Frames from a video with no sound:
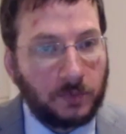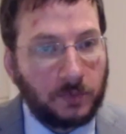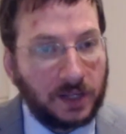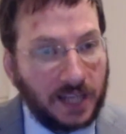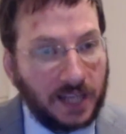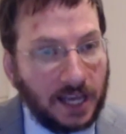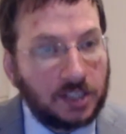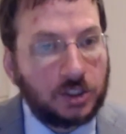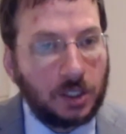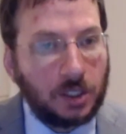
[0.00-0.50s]
But
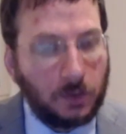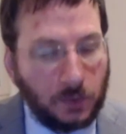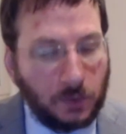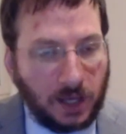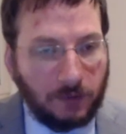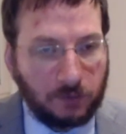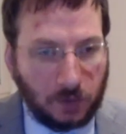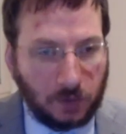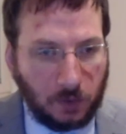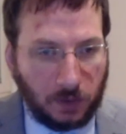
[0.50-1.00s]
actually we
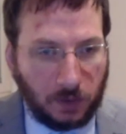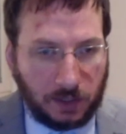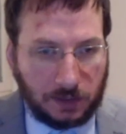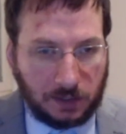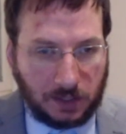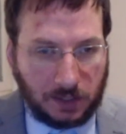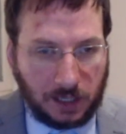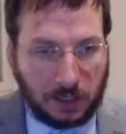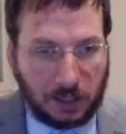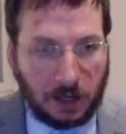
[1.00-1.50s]
have to look at the
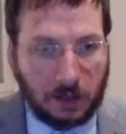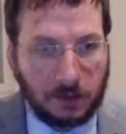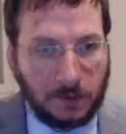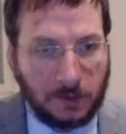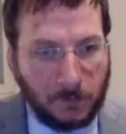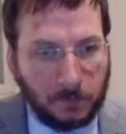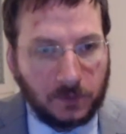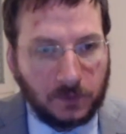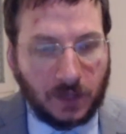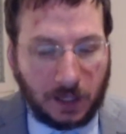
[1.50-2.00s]
data
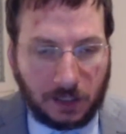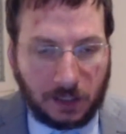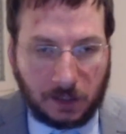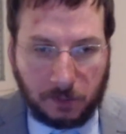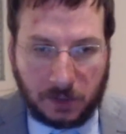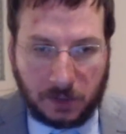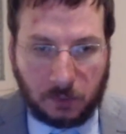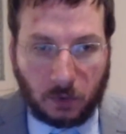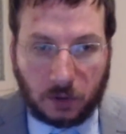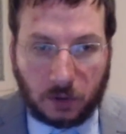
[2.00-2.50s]
a little
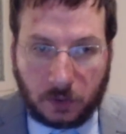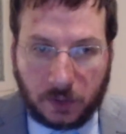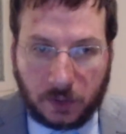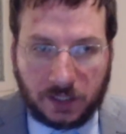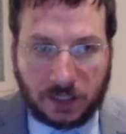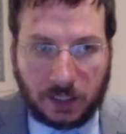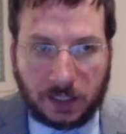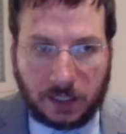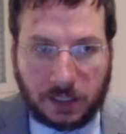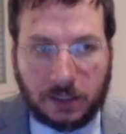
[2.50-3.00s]
bit more
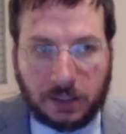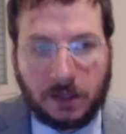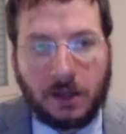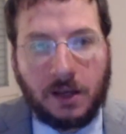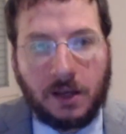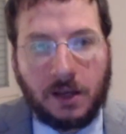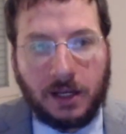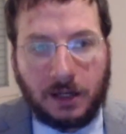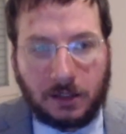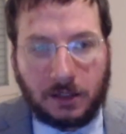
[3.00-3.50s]
critically
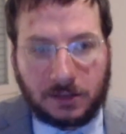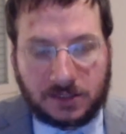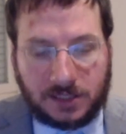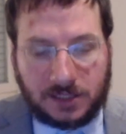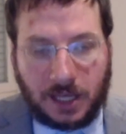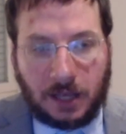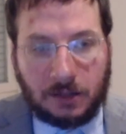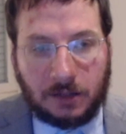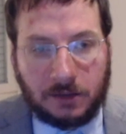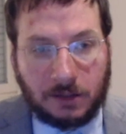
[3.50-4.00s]
and
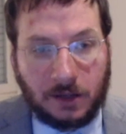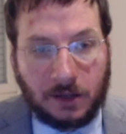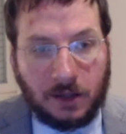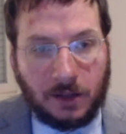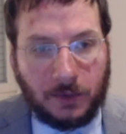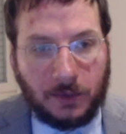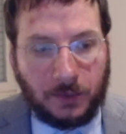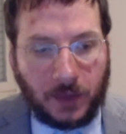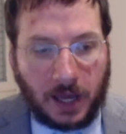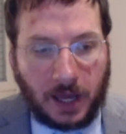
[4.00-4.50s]
understand
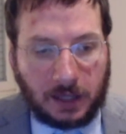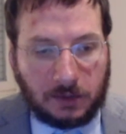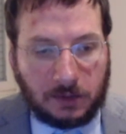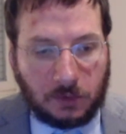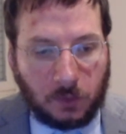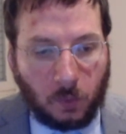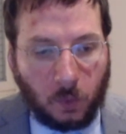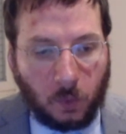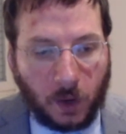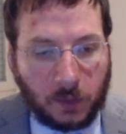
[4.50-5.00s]
that
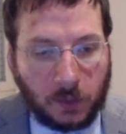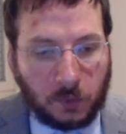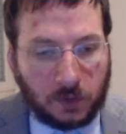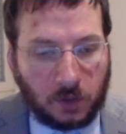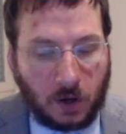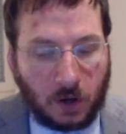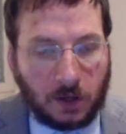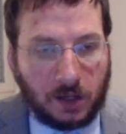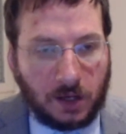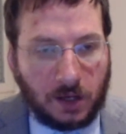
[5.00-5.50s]
when we're
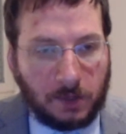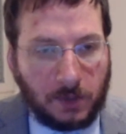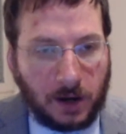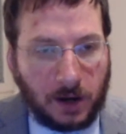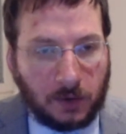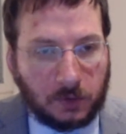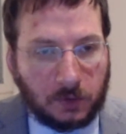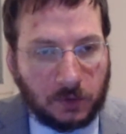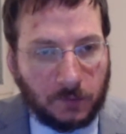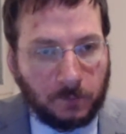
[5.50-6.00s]
talking
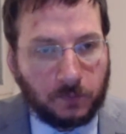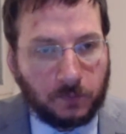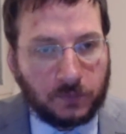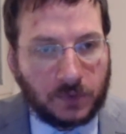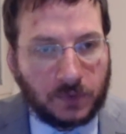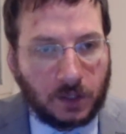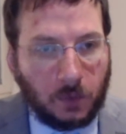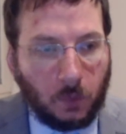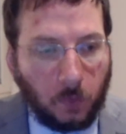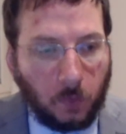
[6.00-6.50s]
about
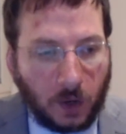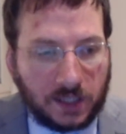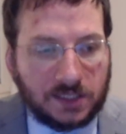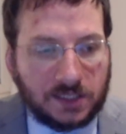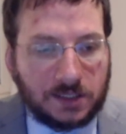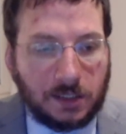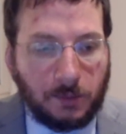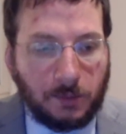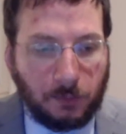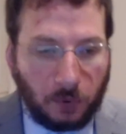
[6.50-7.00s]
what is
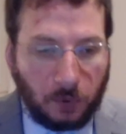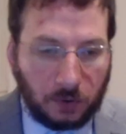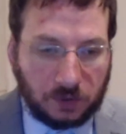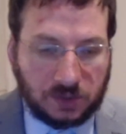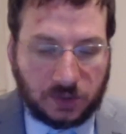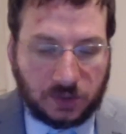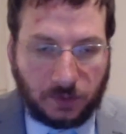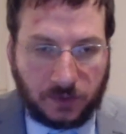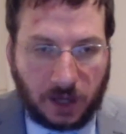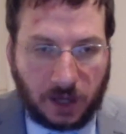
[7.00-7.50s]
the
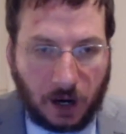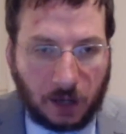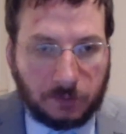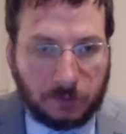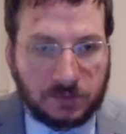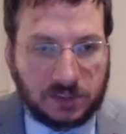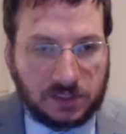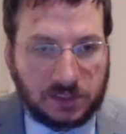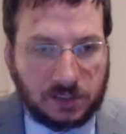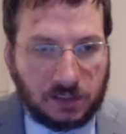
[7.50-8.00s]
importance of the
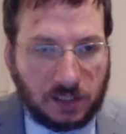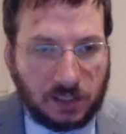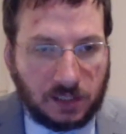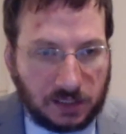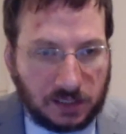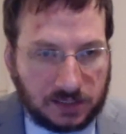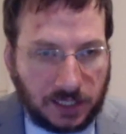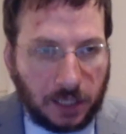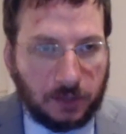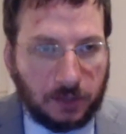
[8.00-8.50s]
arms
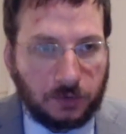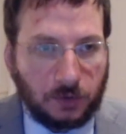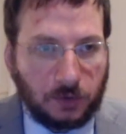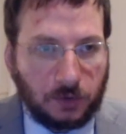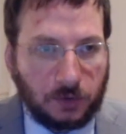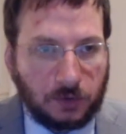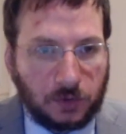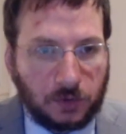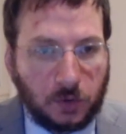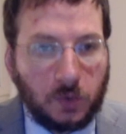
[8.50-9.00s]
sector
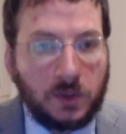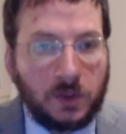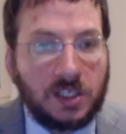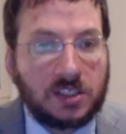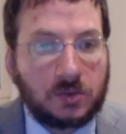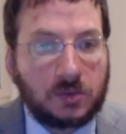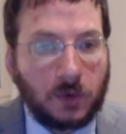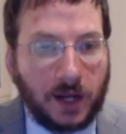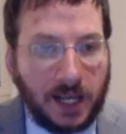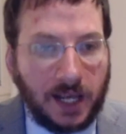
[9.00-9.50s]
to the
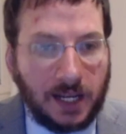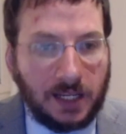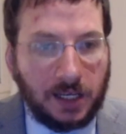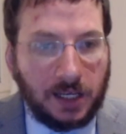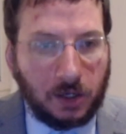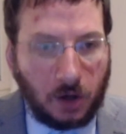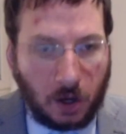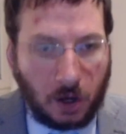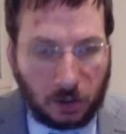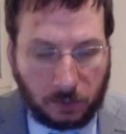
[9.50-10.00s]
Israeli
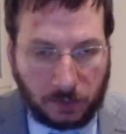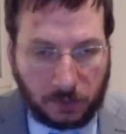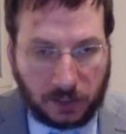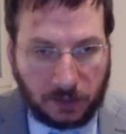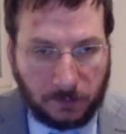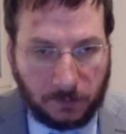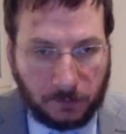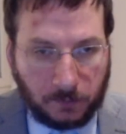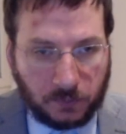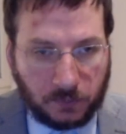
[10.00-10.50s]

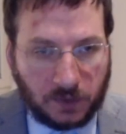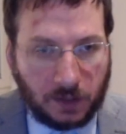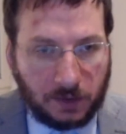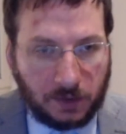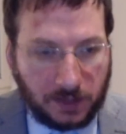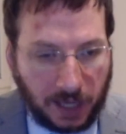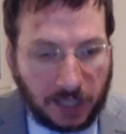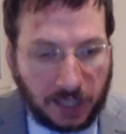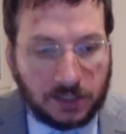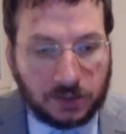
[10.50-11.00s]
economy,
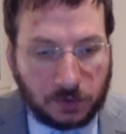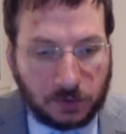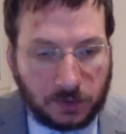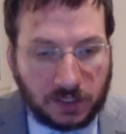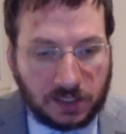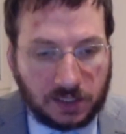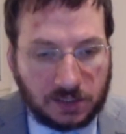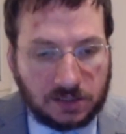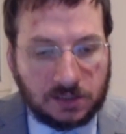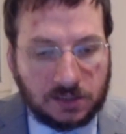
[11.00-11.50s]
the answer
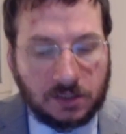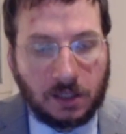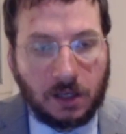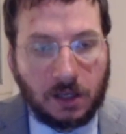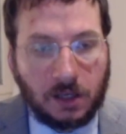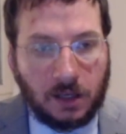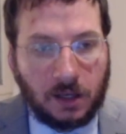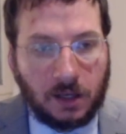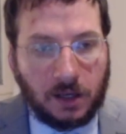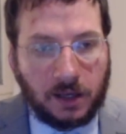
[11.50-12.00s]
is
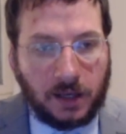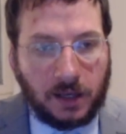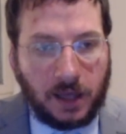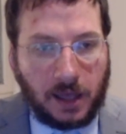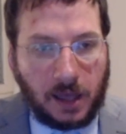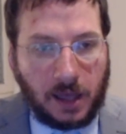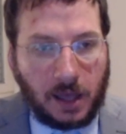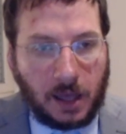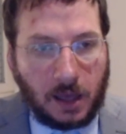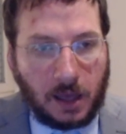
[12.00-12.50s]

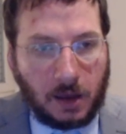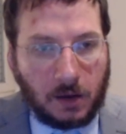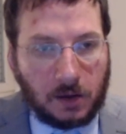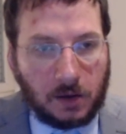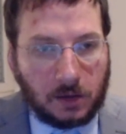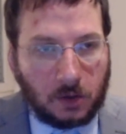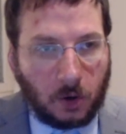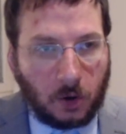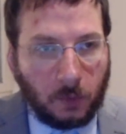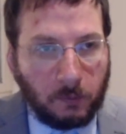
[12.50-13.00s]

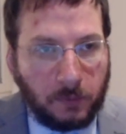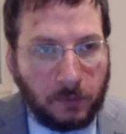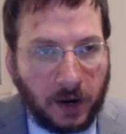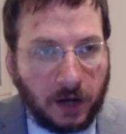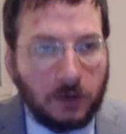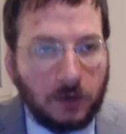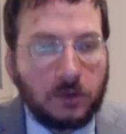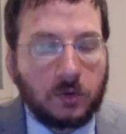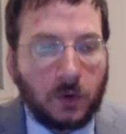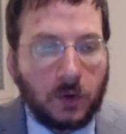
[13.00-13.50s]

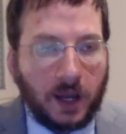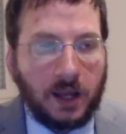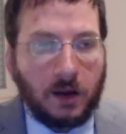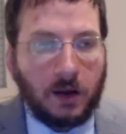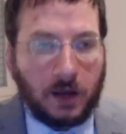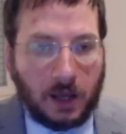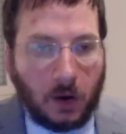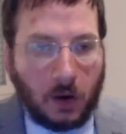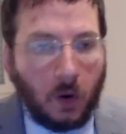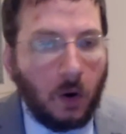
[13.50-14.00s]
compared to
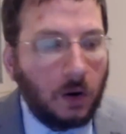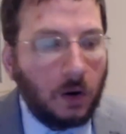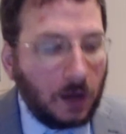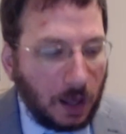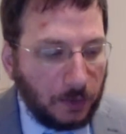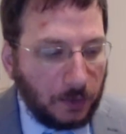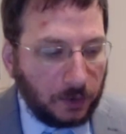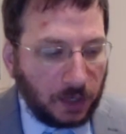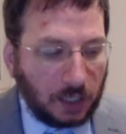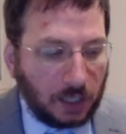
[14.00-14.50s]
all
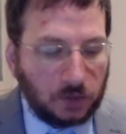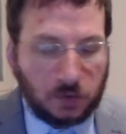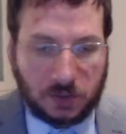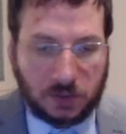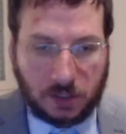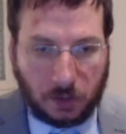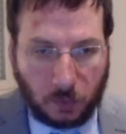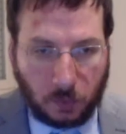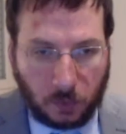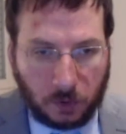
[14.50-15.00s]
other countries
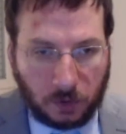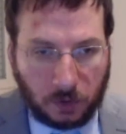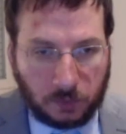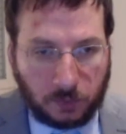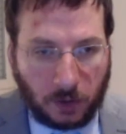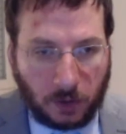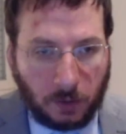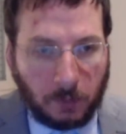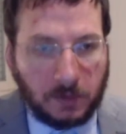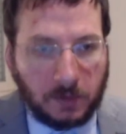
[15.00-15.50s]
in the world,
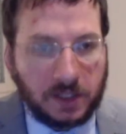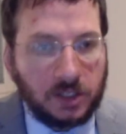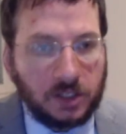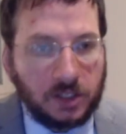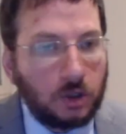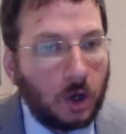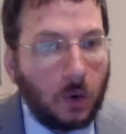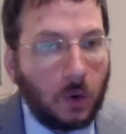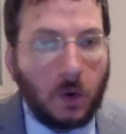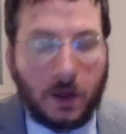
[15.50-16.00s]
probably
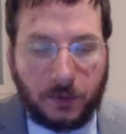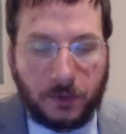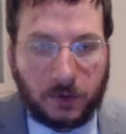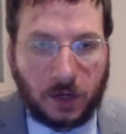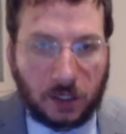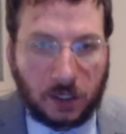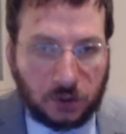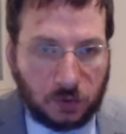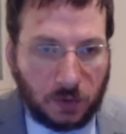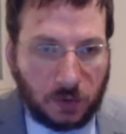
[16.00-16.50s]
no other
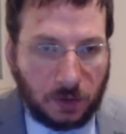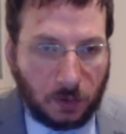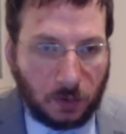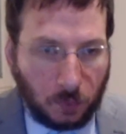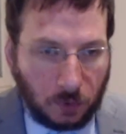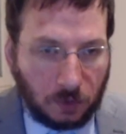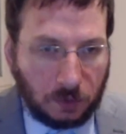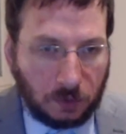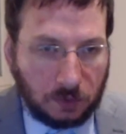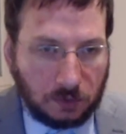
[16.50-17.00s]
country in the
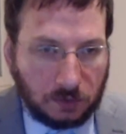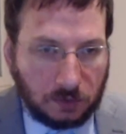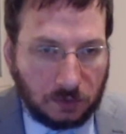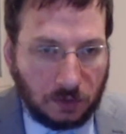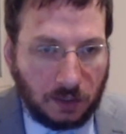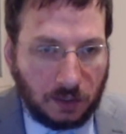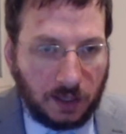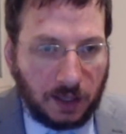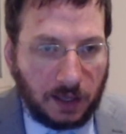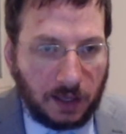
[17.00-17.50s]
world
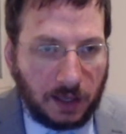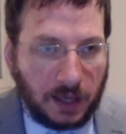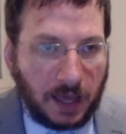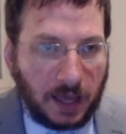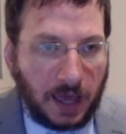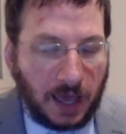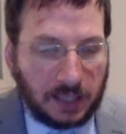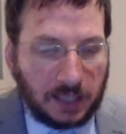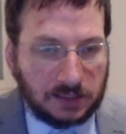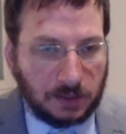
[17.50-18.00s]

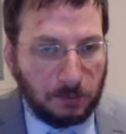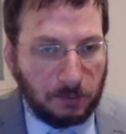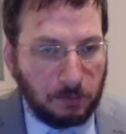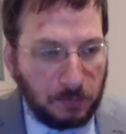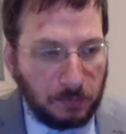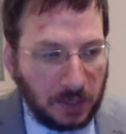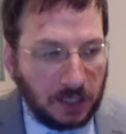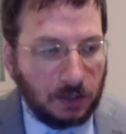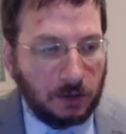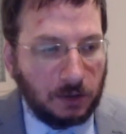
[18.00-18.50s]
has a
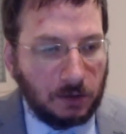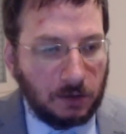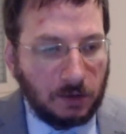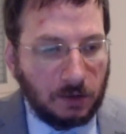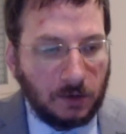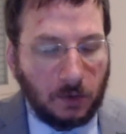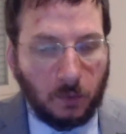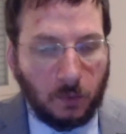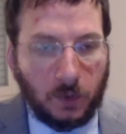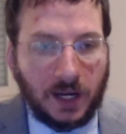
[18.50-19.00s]
bigger
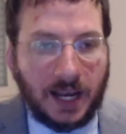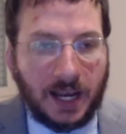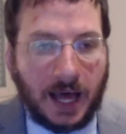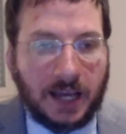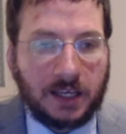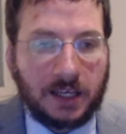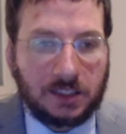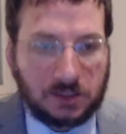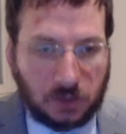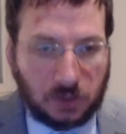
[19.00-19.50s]

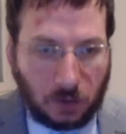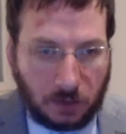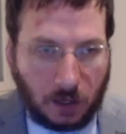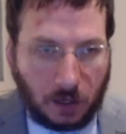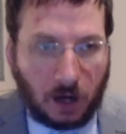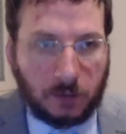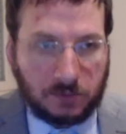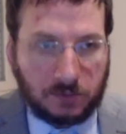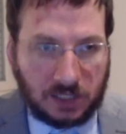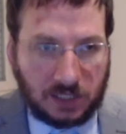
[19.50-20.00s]
reliance on the
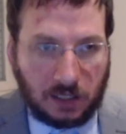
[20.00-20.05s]
arms